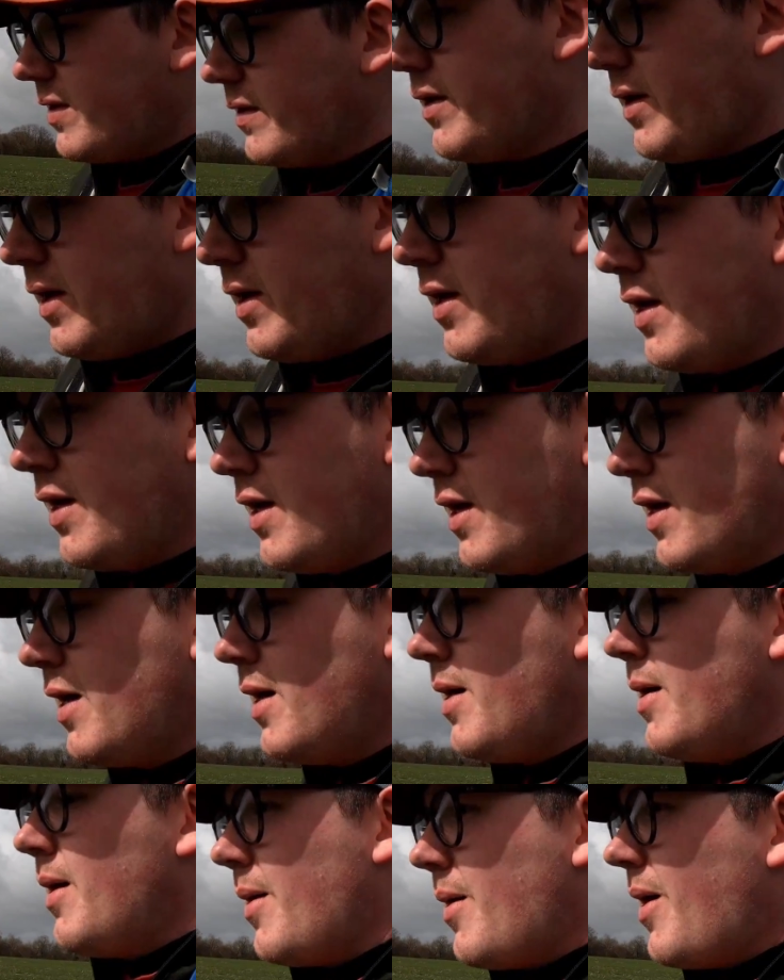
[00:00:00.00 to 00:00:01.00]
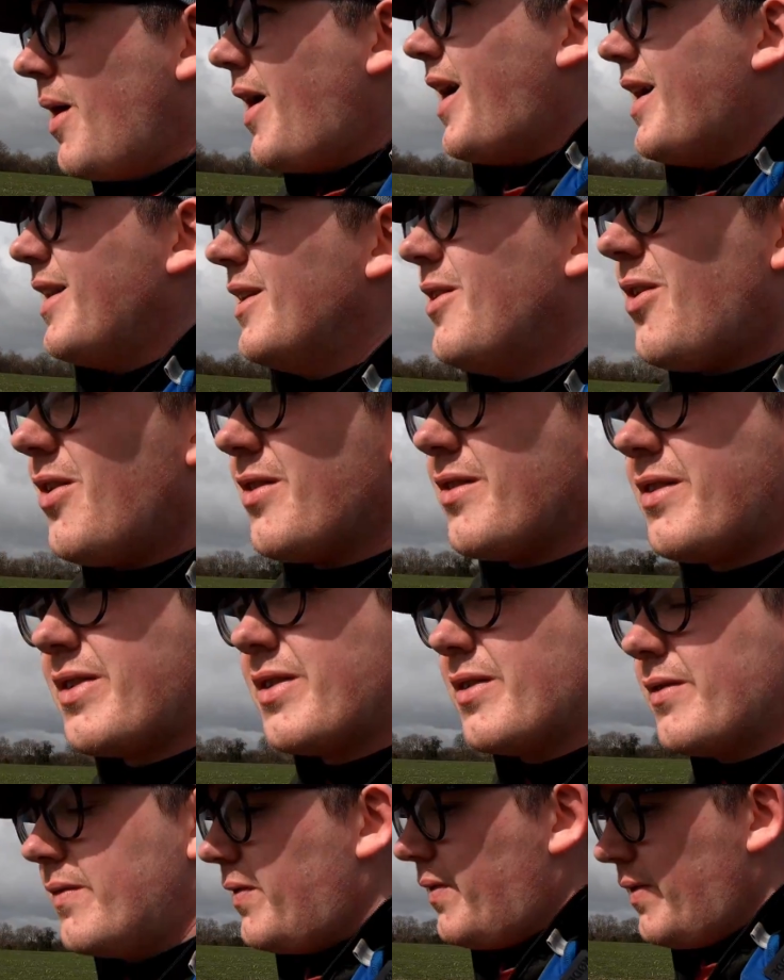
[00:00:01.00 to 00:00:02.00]
so, and
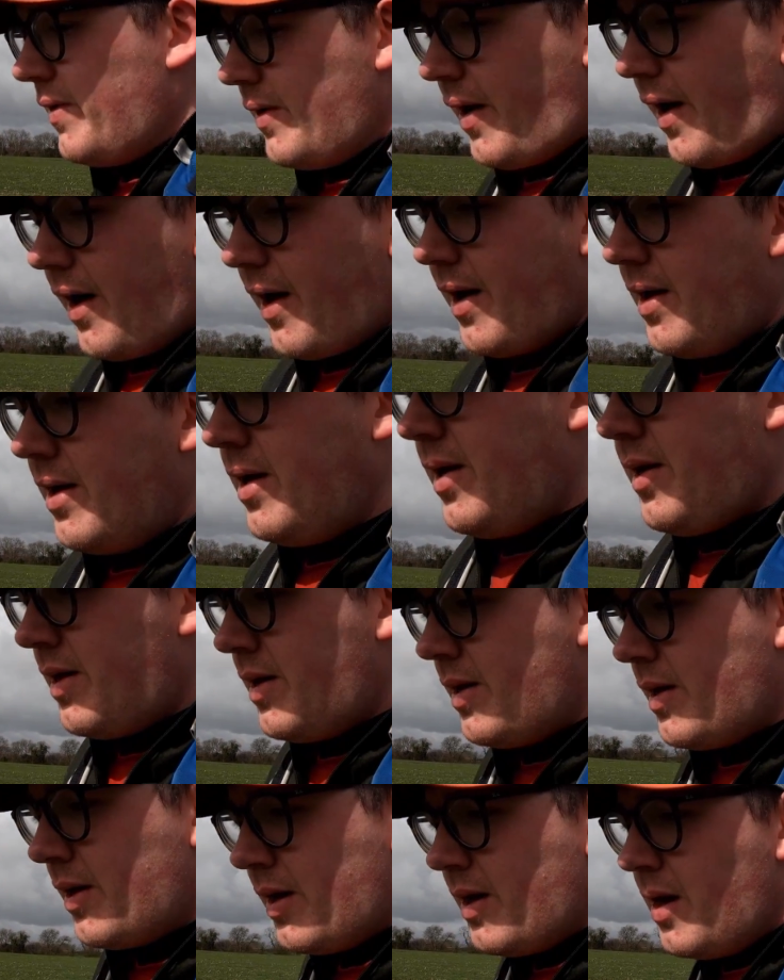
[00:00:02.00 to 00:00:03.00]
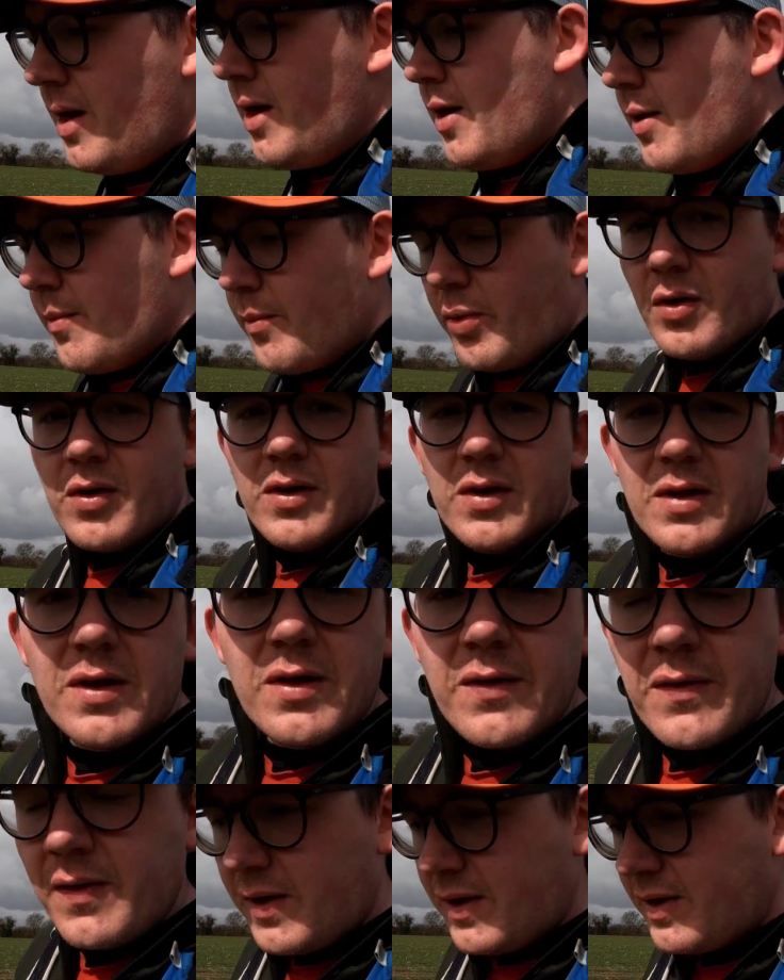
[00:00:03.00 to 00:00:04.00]
lots of points
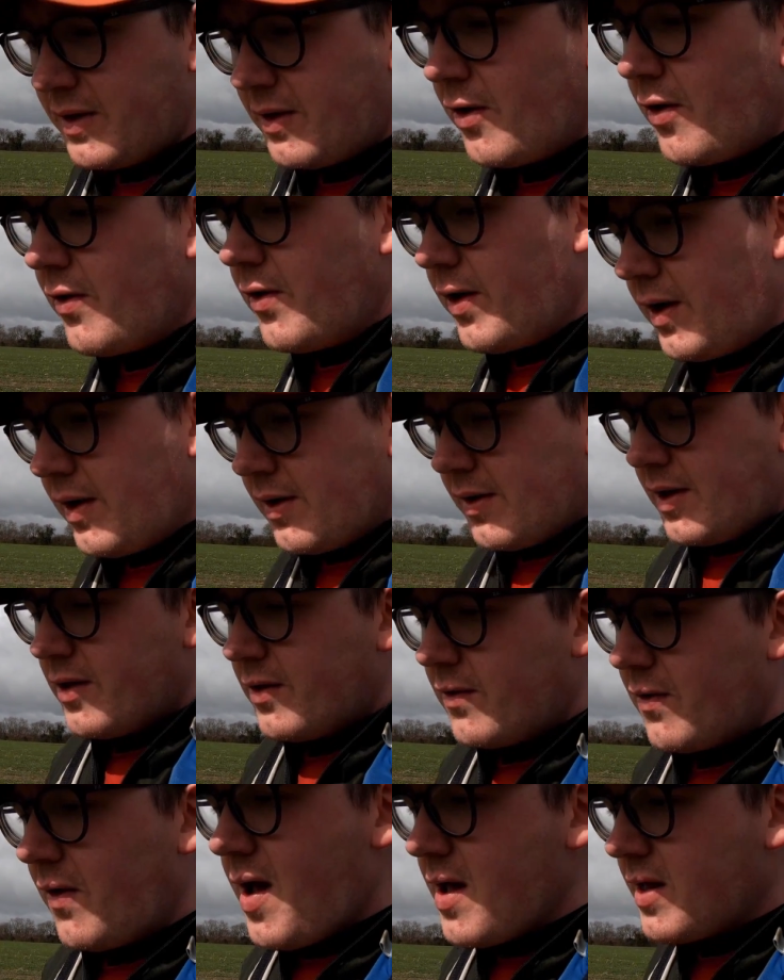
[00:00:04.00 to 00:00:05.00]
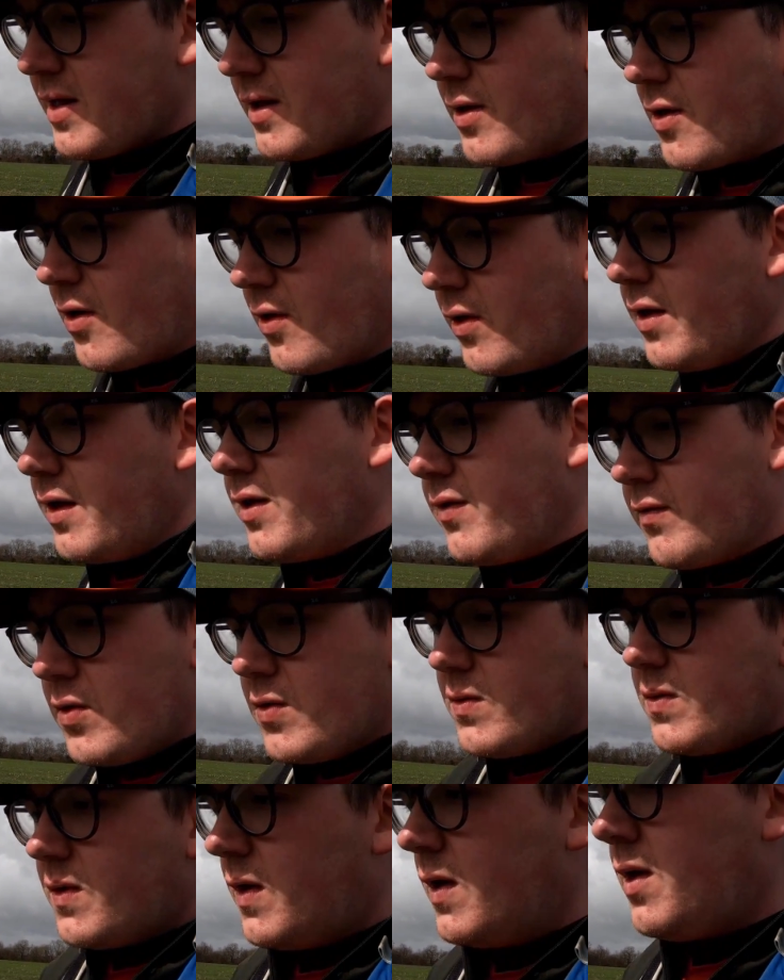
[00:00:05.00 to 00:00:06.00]
of historical interest along this
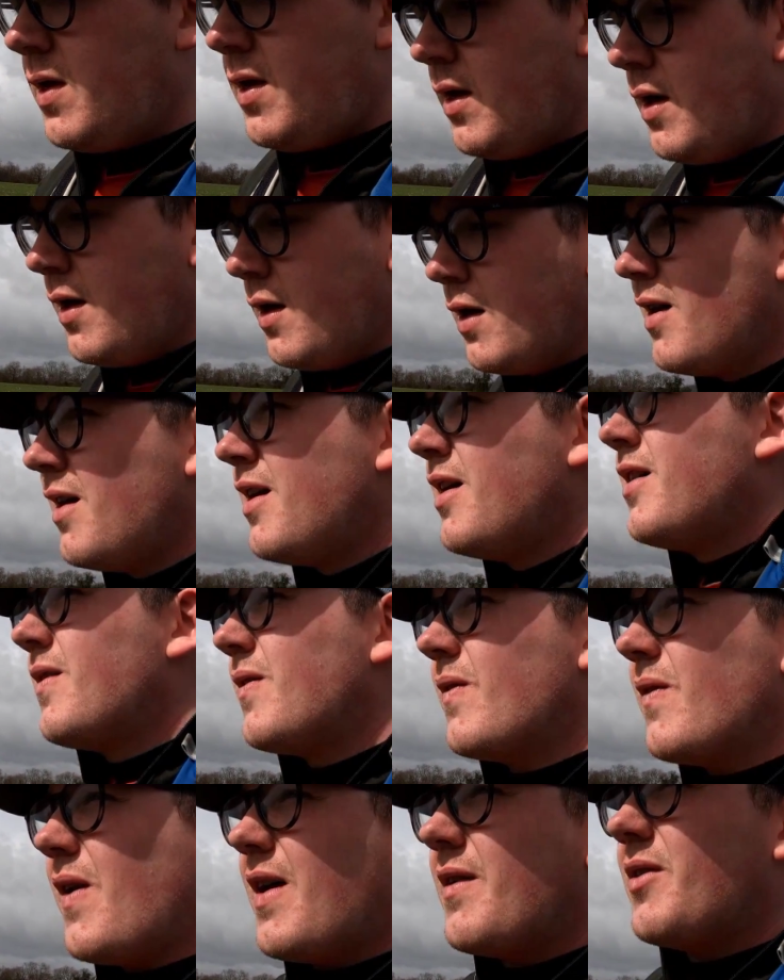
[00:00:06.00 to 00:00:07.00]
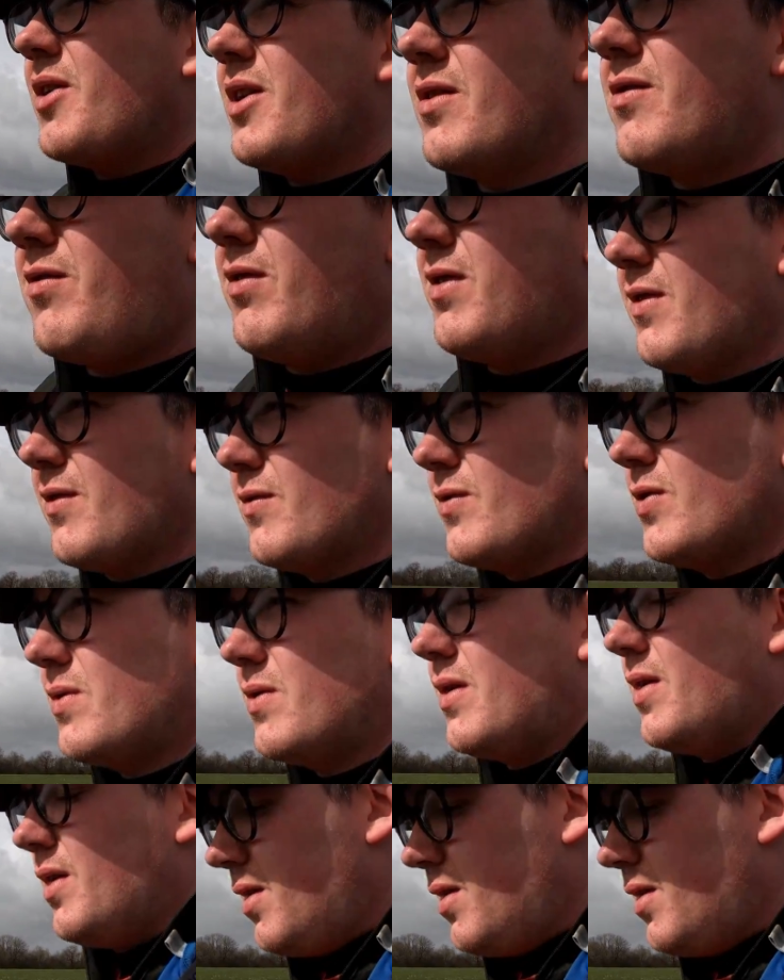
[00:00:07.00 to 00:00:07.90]
route. Very interesting route,